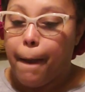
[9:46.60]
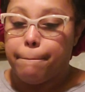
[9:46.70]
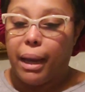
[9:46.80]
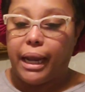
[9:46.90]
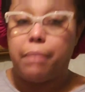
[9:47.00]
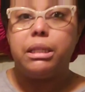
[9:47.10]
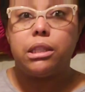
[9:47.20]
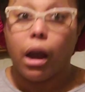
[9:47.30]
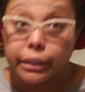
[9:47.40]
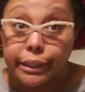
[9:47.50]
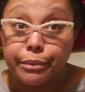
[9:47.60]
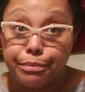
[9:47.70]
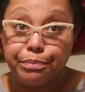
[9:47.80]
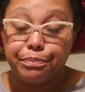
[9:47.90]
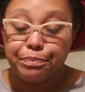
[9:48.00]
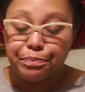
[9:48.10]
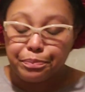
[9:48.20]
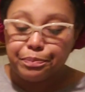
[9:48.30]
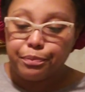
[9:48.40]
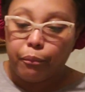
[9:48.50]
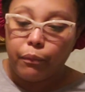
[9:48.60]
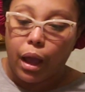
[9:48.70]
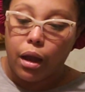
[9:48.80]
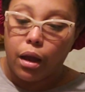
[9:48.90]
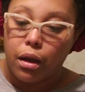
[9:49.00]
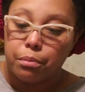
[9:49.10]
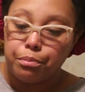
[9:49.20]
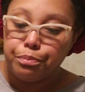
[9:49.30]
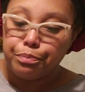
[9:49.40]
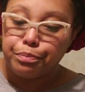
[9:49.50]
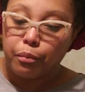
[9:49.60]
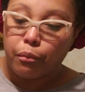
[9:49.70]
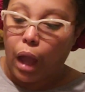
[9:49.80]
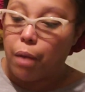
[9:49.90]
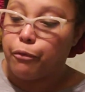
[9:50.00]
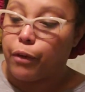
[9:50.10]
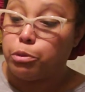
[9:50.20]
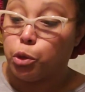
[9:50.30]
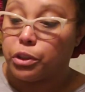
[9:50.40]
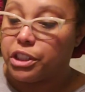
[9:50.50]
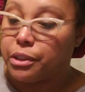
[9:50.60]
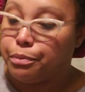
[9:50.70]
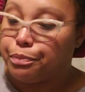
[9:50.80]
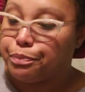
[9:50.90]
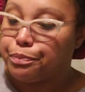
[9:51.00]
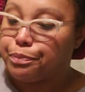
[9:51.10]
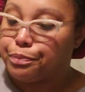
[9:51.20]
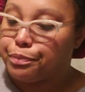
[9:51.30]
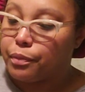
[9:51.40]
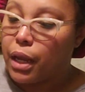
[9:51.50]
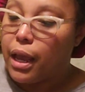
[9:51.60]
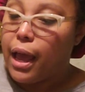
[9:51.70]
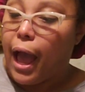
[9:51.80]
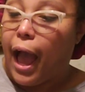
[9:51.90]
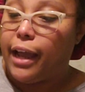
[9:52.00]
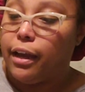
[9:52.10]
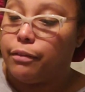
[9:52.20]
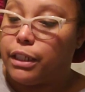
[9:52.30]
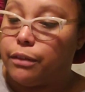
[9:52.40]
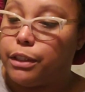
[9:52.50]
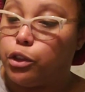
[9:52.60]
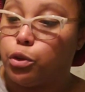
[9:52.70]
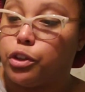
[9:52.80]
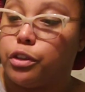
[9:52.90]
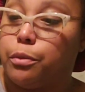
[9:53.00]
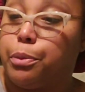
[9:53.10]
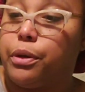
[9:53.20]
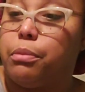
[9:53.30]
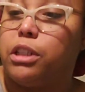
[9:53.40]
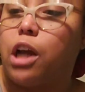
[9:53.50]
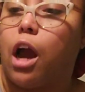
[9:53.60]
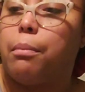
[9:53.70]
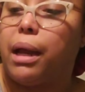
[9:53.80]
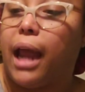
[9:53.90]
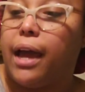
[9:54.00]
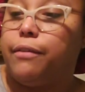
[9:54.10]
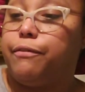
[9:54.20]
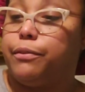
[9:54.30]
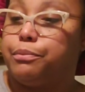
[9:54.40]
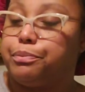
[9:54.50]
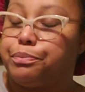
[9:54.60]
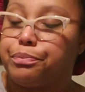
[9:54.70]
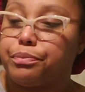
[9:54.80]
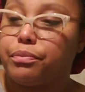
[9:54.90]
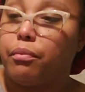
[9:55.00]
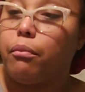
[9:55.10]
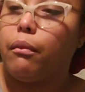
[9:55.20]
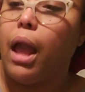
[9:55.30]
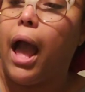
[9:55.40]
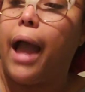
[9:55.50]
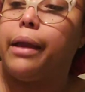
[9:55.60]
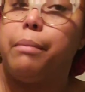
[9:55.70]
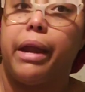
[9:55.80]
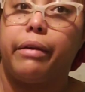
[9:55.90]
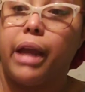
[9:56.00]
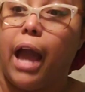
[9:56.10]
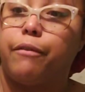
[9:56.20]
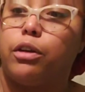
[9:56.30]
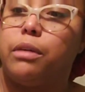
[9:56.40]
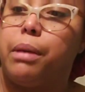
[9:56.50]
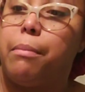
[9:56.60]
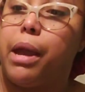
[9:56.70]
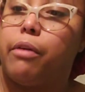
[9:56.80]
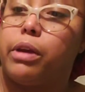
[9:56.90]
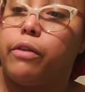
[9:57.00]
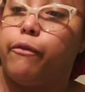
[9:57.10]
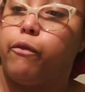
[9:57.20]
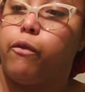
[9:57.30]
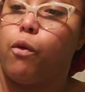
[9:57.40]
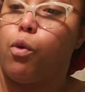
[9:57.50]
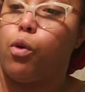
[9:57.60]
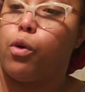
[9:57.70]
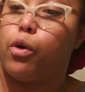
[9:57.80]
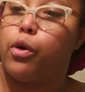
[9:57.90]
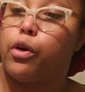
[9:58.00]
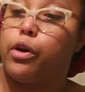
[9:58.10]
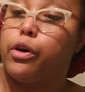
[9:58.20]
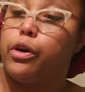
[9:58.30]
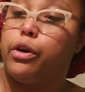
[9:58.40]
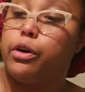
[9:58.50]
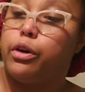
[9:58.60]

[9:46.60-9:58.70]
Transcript: My name is Tanya. Um, I'm from Georgia. I have lived in Georgia pretty much all my life. I am married. I've only been married for